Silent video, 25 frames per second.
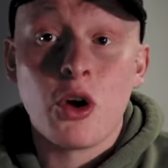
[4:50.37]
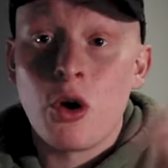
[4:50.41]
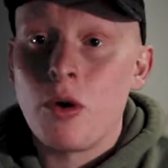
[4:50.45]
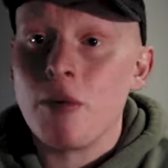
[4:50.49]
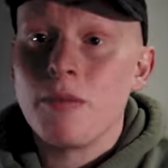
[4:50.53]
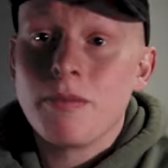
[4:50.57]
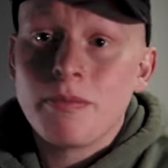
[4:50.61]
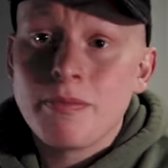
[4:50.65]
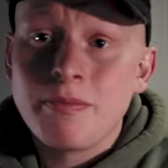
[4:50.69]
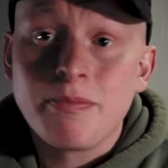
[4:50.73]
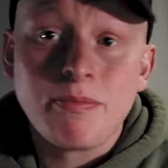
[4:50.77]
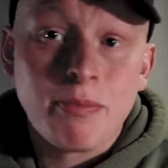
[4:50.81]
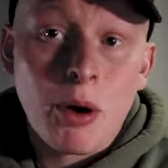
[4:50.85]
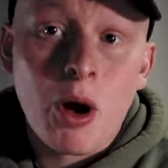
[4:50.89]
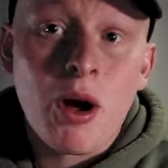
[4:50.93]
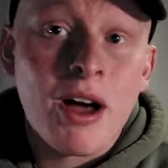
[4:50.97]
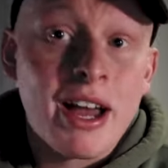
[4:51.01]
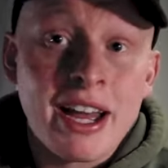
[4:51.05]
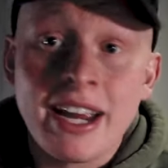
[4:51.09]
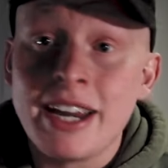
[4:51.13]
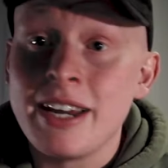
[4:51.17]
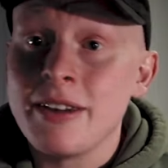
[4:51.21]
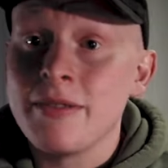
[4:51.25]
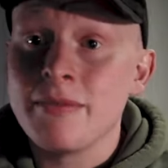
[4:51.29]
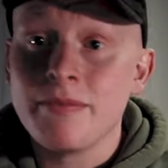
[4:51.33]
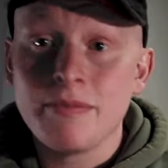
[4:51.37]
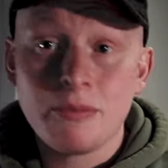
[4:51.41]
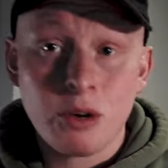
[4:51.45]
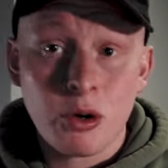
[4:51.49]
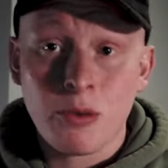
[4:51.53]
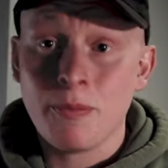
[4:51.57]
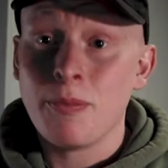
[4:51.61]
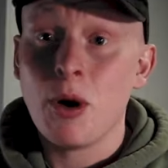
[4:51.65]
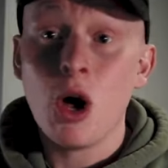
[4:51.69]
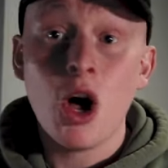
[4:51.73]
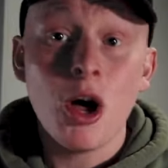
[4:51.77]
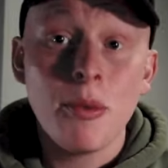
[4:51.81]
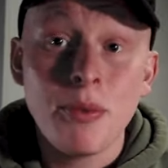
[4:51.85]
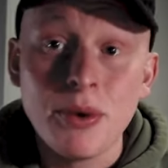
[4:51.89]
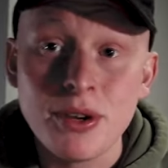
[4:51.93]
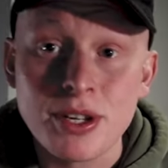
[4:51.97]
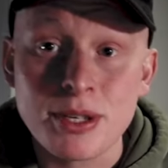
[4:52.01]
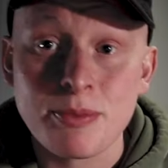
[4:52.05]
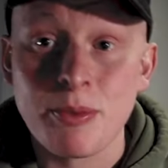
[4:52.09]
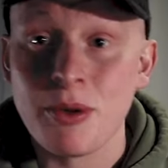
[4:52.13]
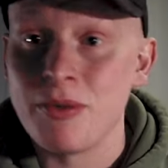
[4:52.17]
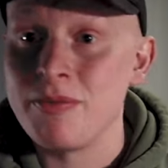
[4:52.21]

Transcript: not by on purpose,